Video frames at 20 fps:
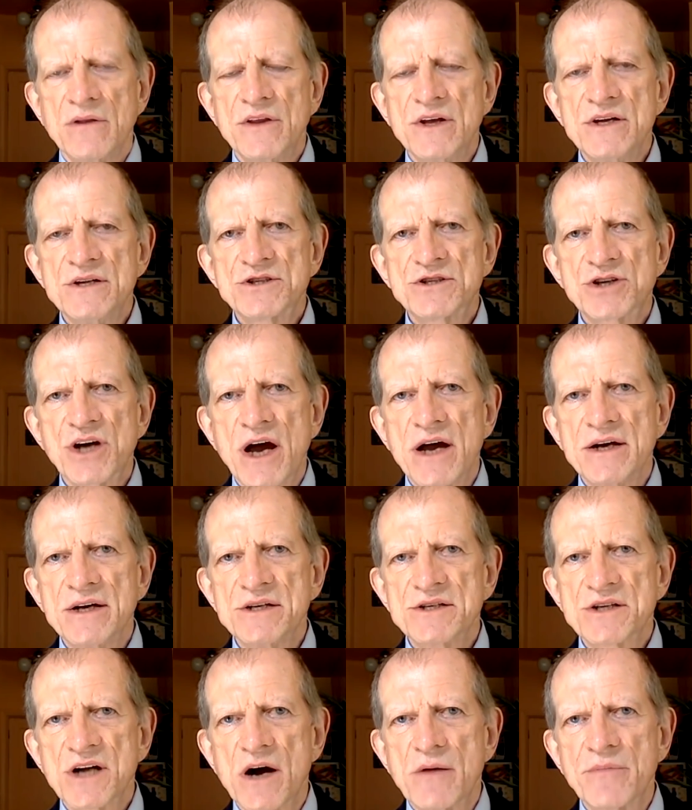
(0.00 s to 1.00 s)
These
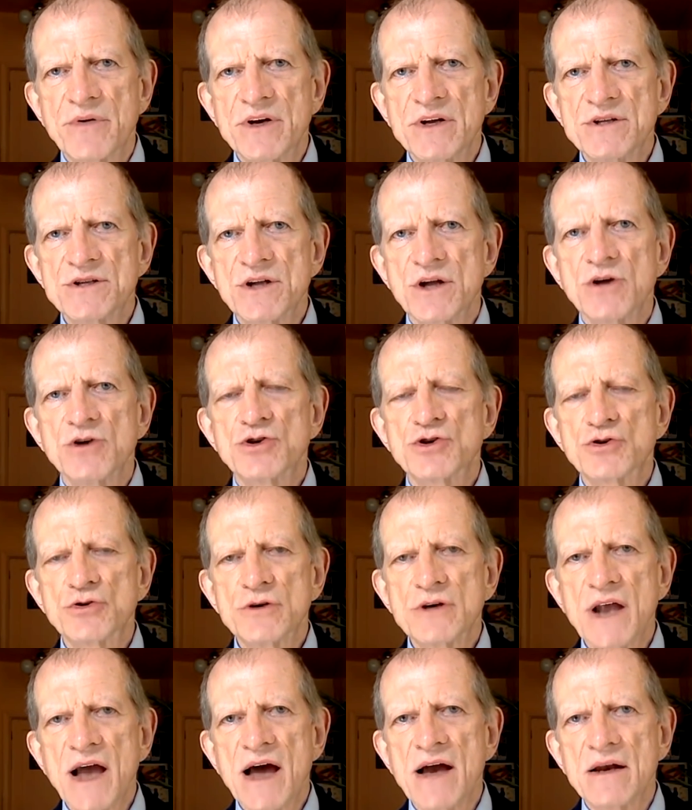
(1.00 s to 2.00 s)
Chinese companies
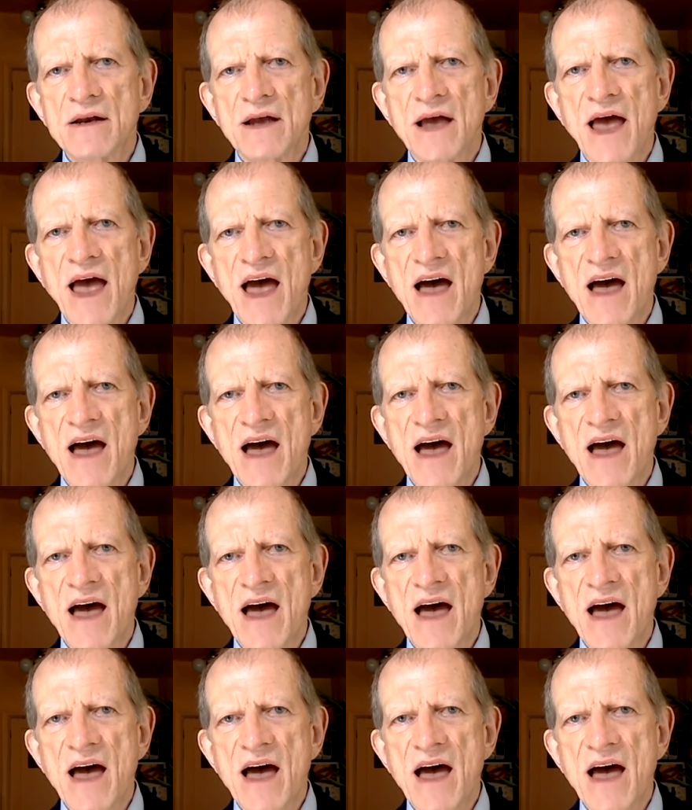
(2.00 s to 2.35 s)
should not